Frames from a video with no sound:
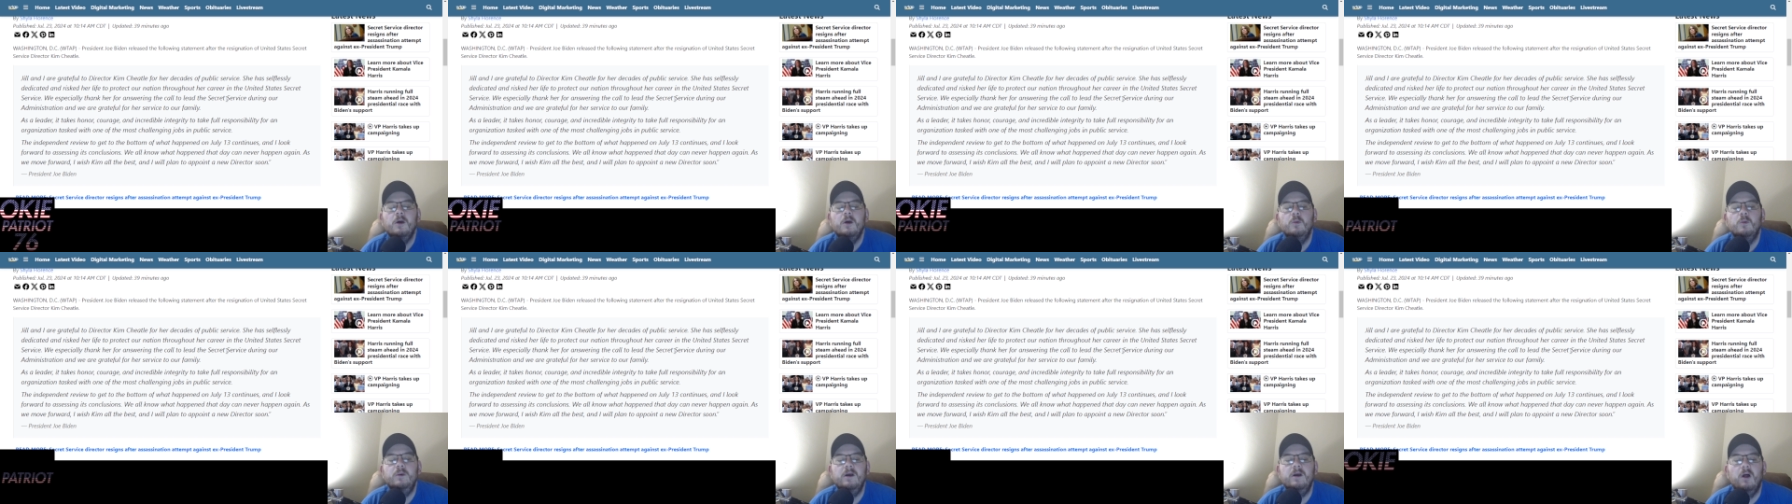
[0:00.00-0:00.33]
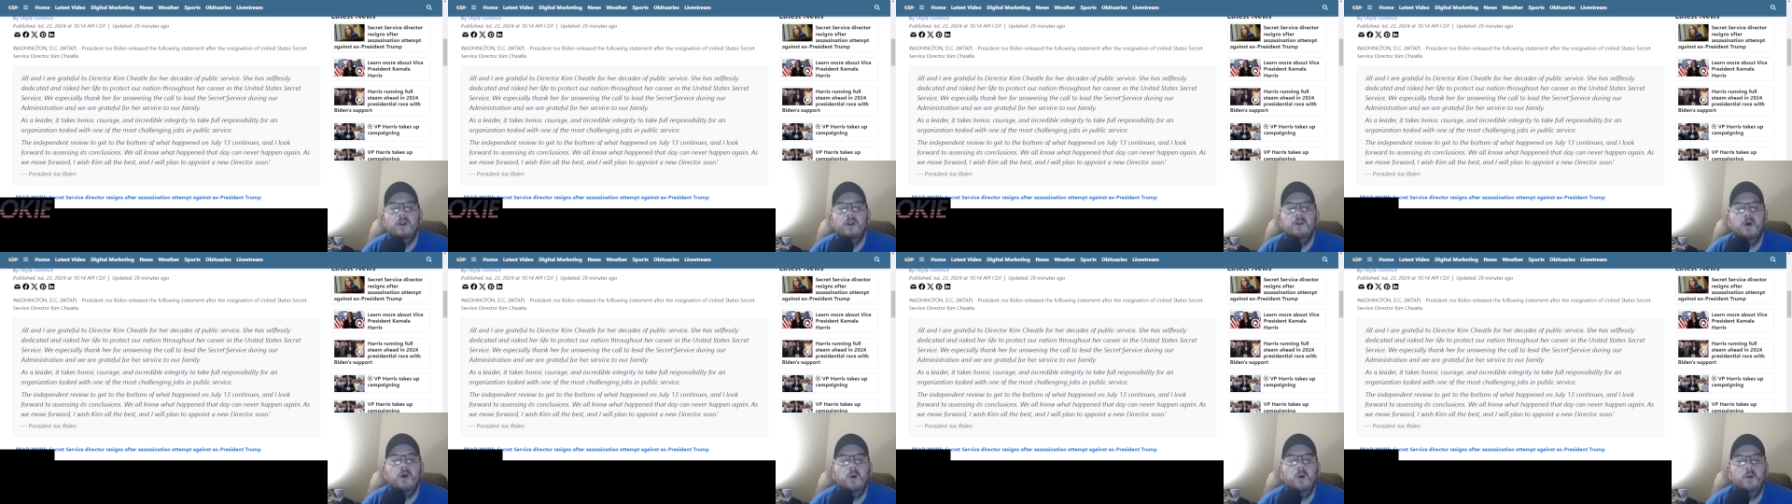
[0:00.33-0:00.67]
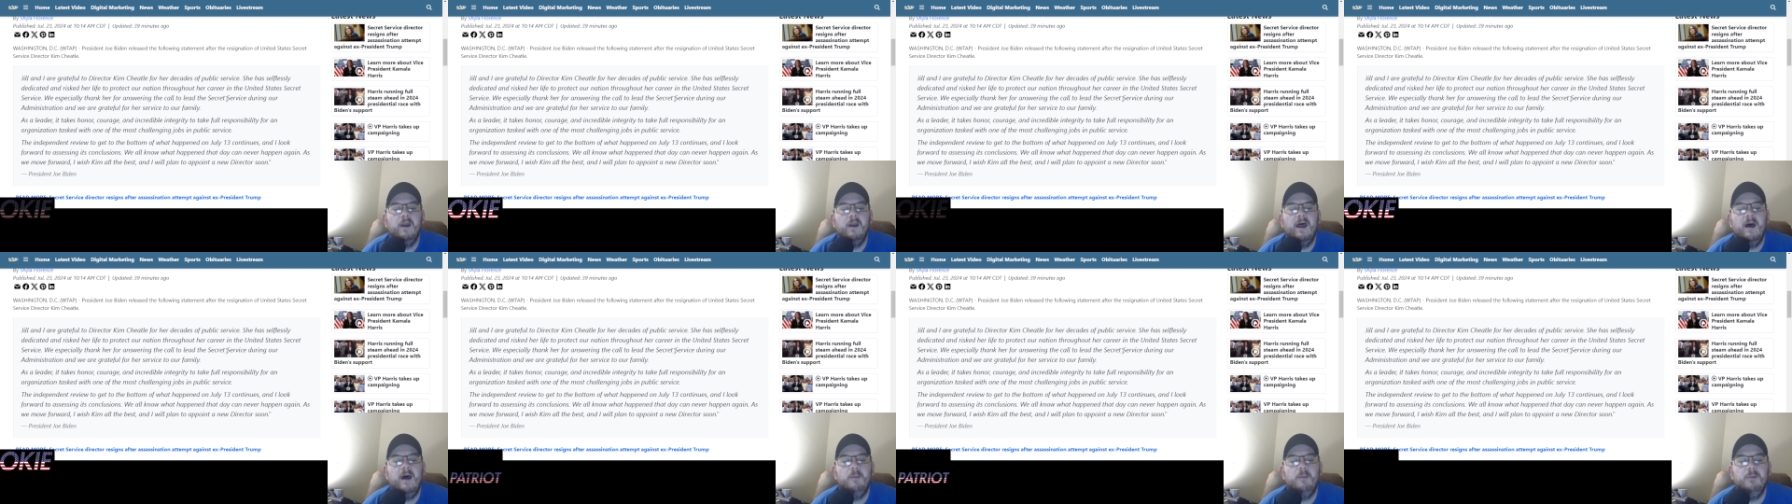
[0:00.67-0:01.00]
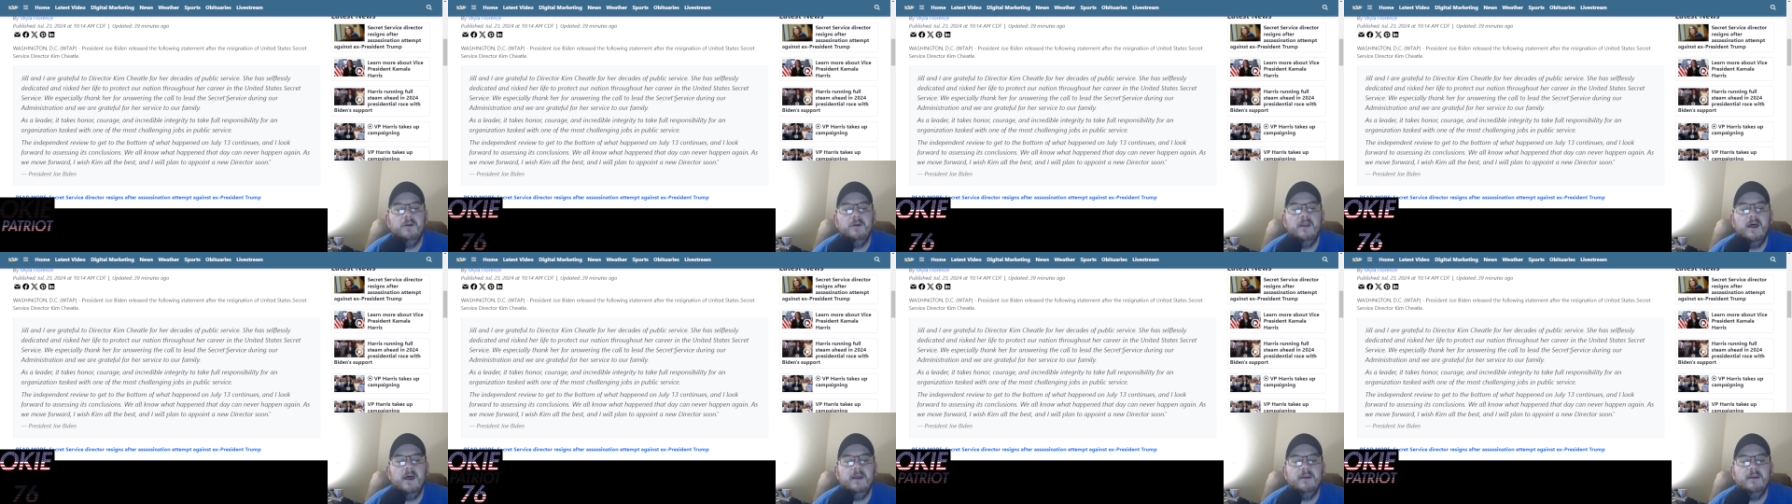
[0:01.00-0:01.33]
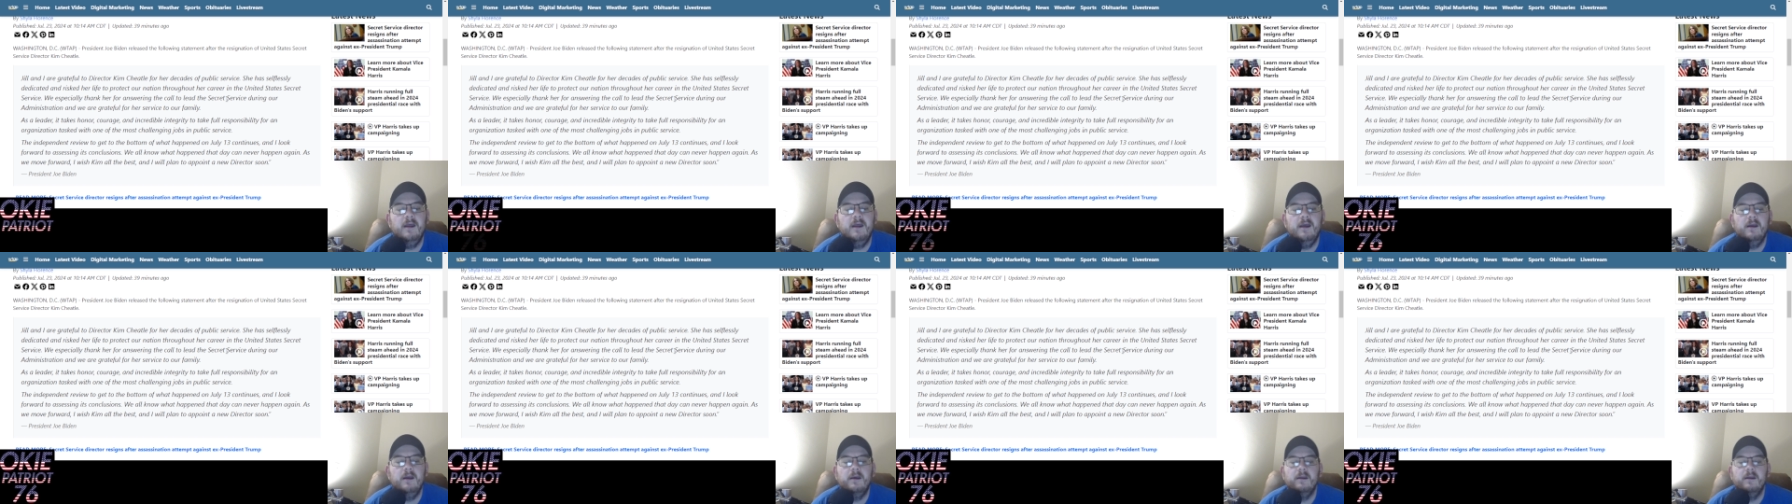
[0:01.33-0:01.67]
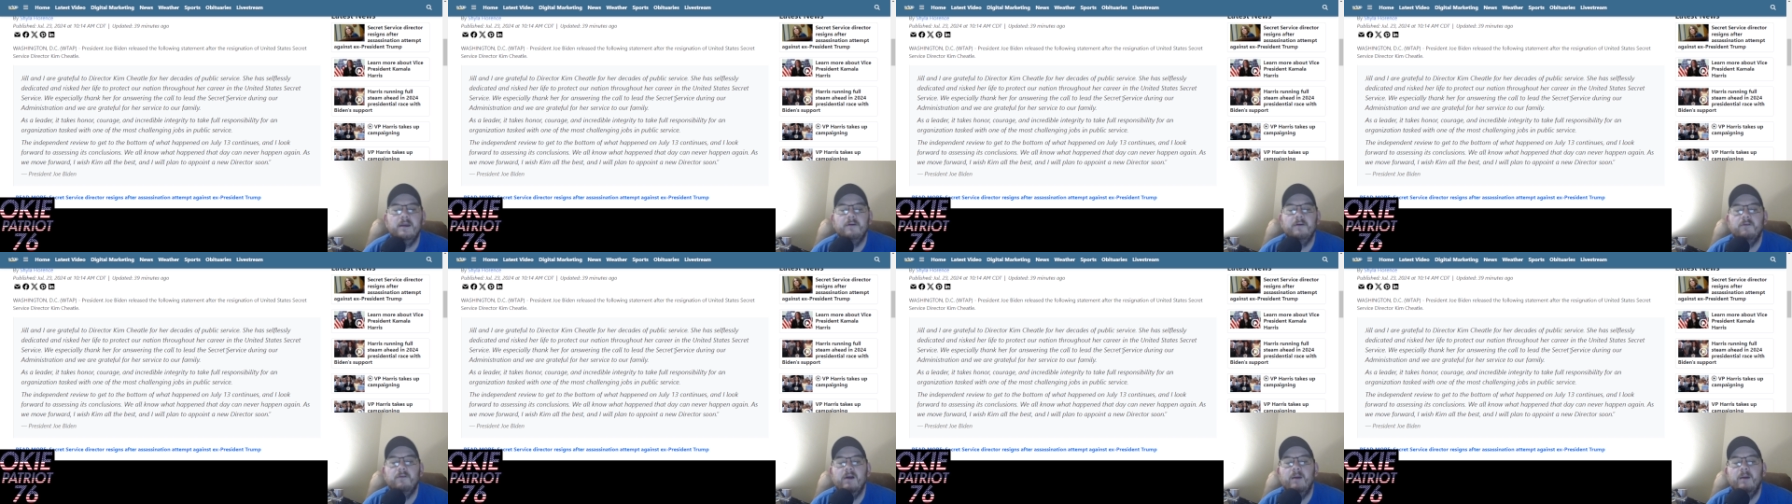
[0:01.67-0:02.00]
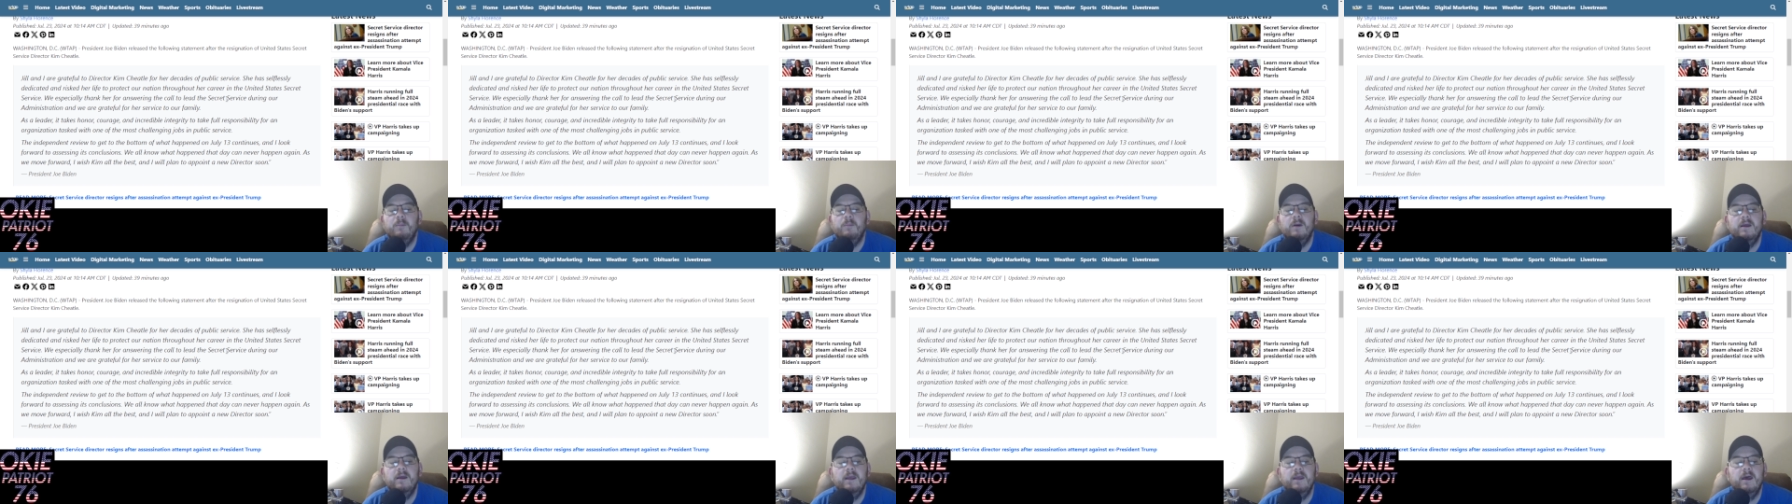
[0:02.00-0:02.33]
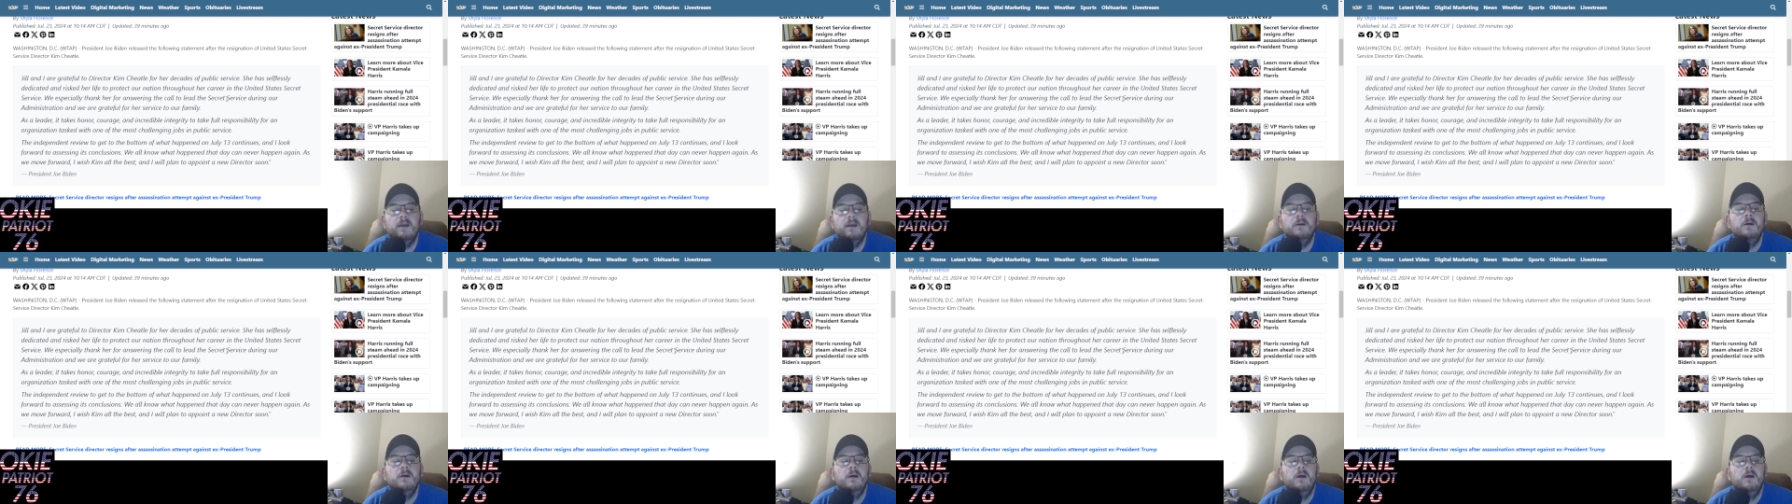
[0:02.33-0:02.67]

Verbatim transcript: We all know what happened that day can never happen again.